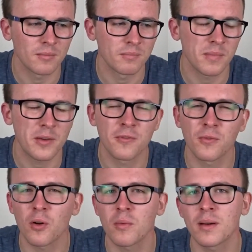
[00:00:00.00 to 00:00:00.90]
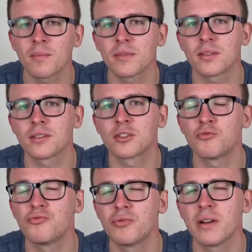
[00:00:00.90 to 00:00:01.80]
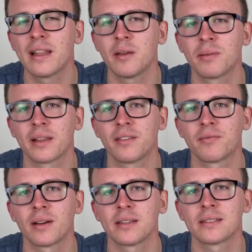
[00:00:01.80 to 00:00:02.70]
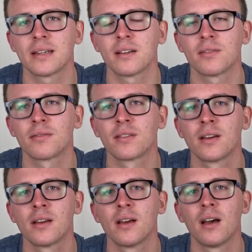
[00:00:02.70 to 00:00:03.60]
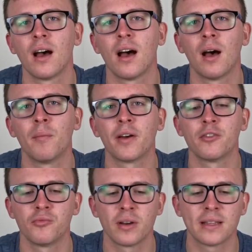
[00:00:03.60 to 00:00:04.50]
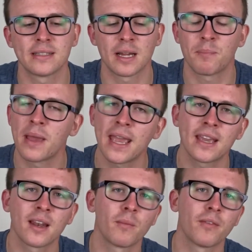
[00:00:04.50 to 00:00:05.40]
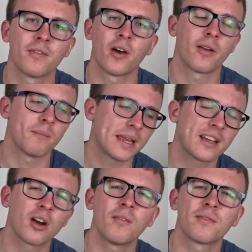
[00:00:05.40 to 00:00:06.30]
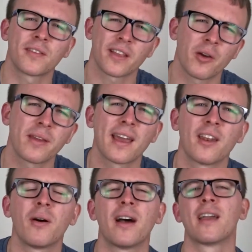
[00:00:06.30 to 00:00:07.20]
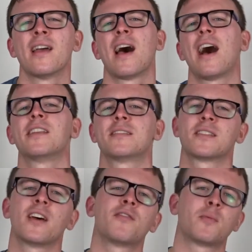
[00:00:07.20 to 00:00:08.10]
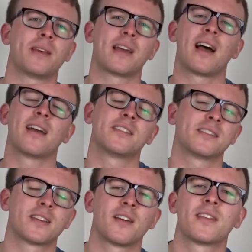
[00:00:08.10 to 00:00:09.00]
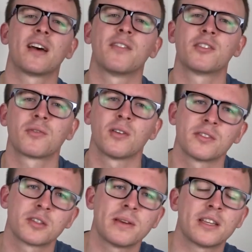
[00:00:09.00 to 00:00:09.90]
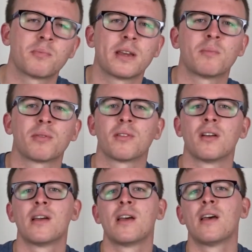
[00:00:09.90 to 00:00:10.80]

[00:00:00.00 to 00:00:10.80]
maybe 4 months to really believe in myself, and really start picking up the phone and being confident and go, yeah, no, I deserve to be, I deserve to have this role and speak to people